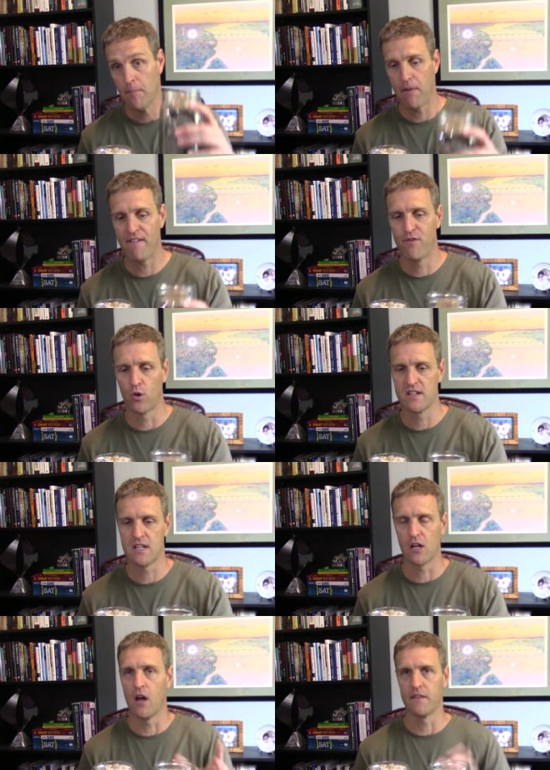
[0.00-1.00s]
by
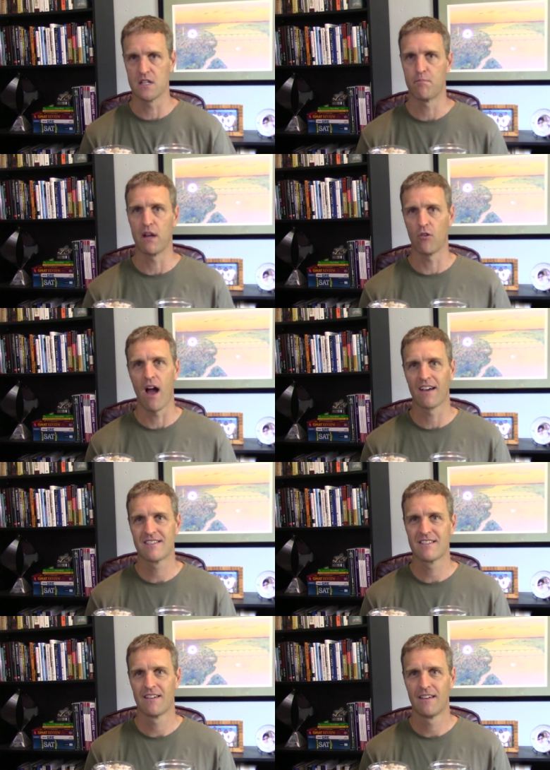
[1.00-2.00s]
focusing on these big rocks.